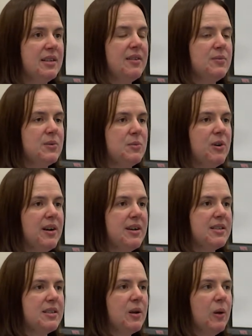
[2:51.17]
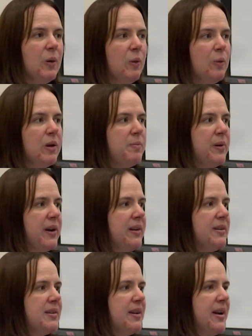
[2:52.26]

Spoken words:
Give them some rest. What about